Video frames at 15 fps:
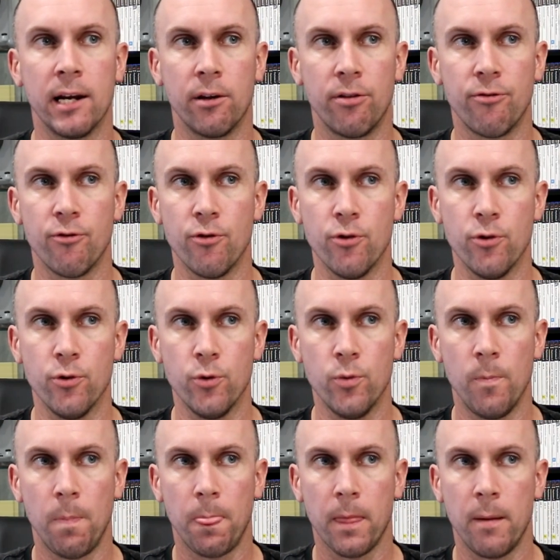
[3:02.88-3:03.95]
through
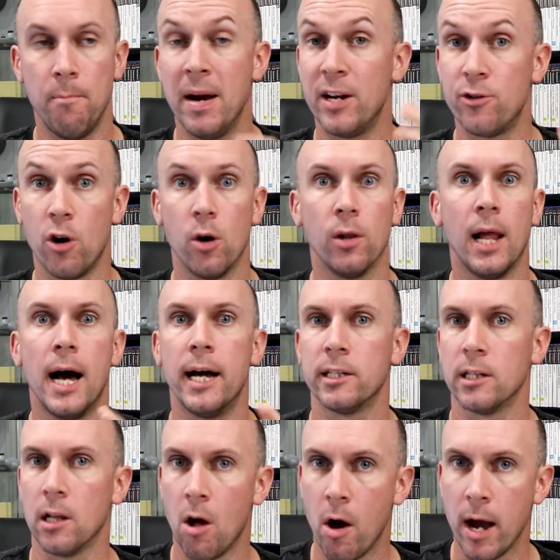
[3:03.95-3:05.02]
Metro
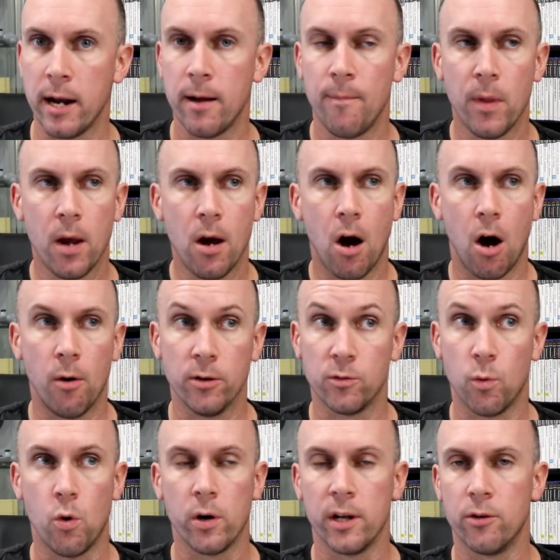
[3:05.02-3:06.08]
Last Light, I was
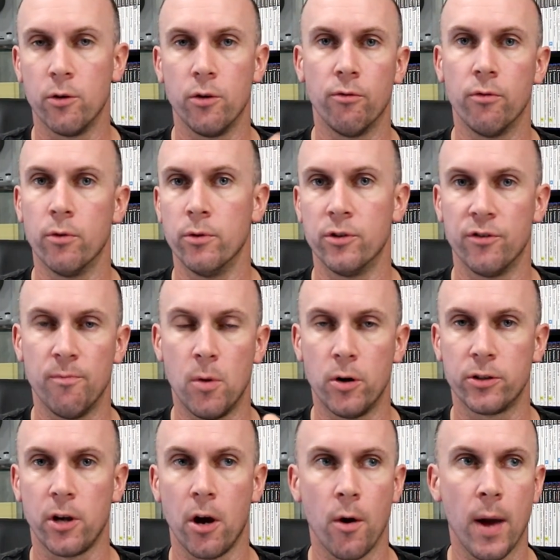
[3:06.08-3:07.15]
walking through the ruins of
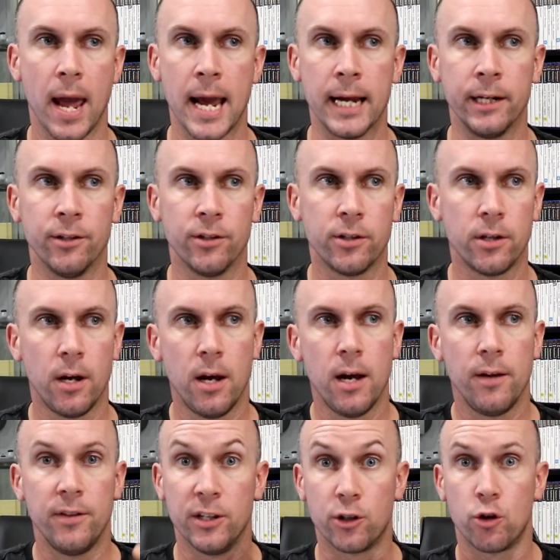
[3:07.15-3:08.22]
Moscow and
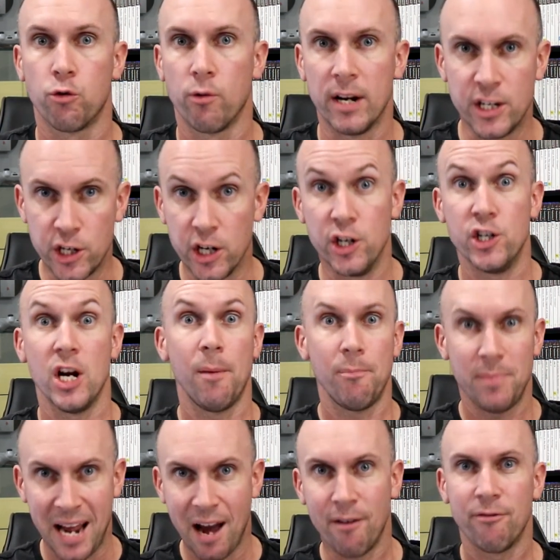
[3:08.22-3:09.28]
this creature
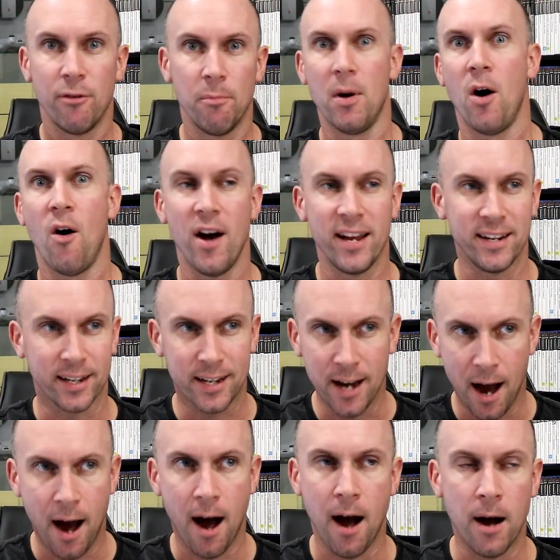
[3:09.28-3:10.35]
jumped out from behind a
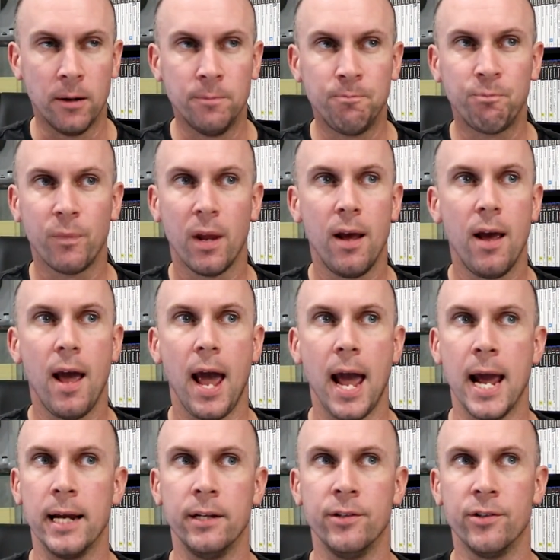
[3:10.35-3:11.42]
car,
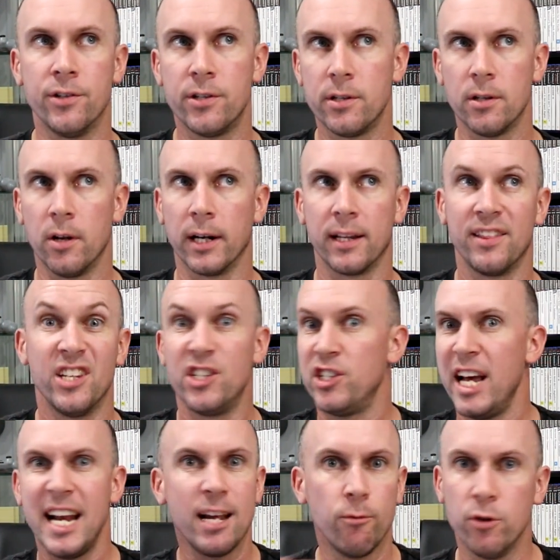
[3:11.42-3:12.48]
and like the
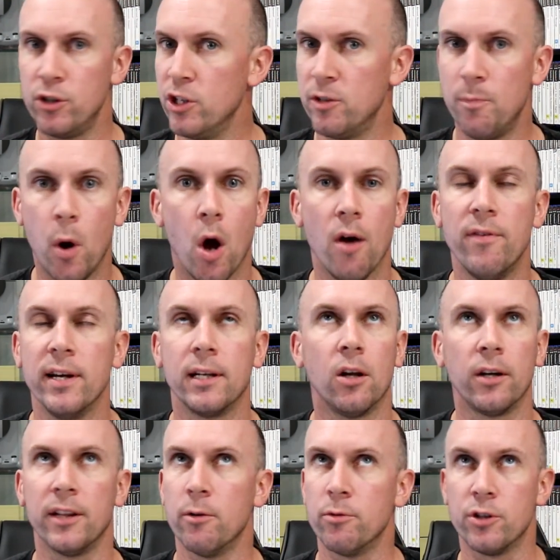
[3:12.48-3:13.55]
setting was just perfect.
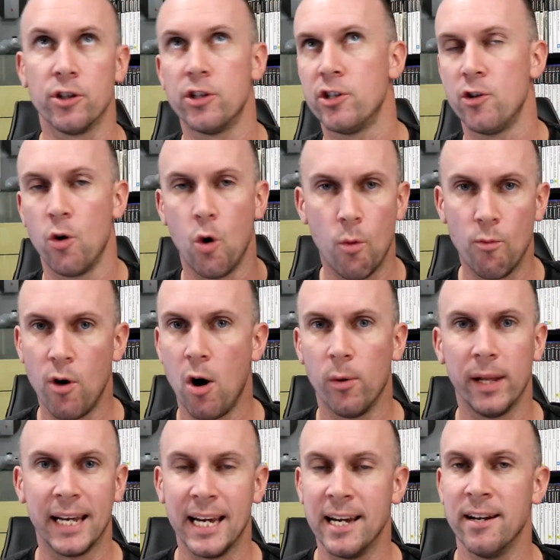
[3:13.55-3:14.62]
Like there was a storm
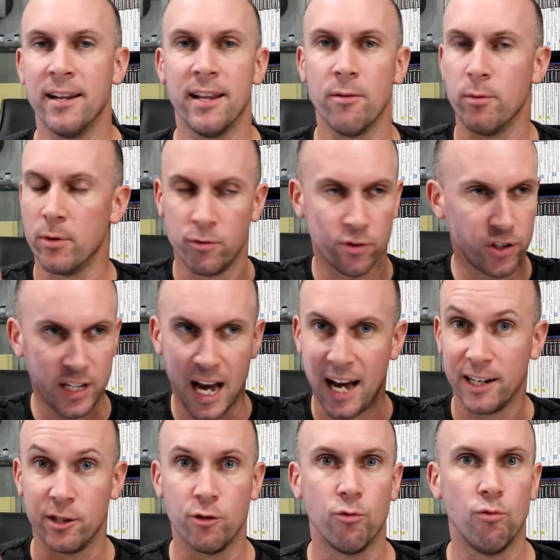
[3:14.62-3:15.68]
rolling in, it was
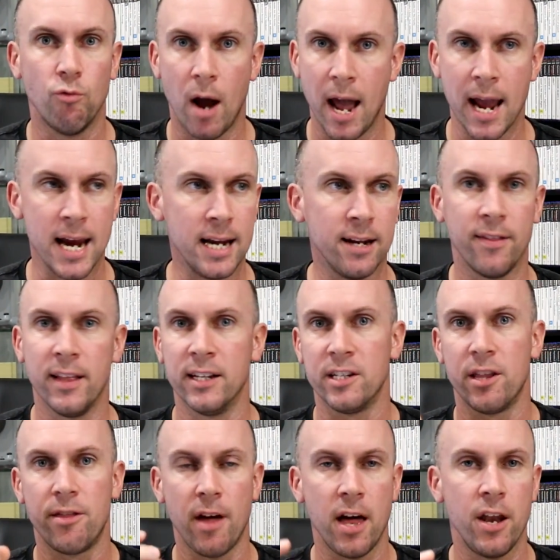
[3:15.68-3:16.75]
starting to rain, and there's
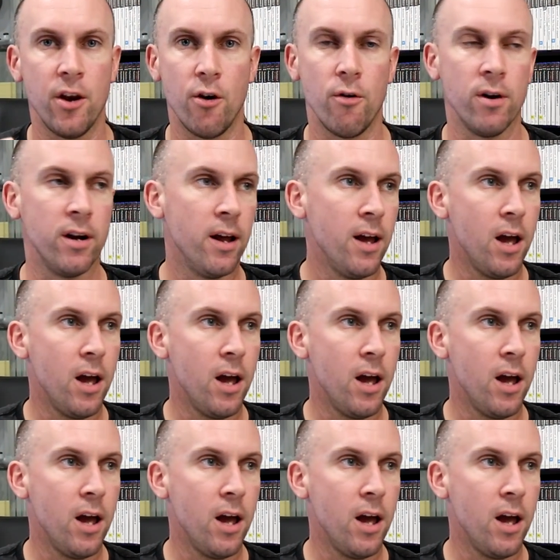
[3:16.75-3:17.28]
thunder and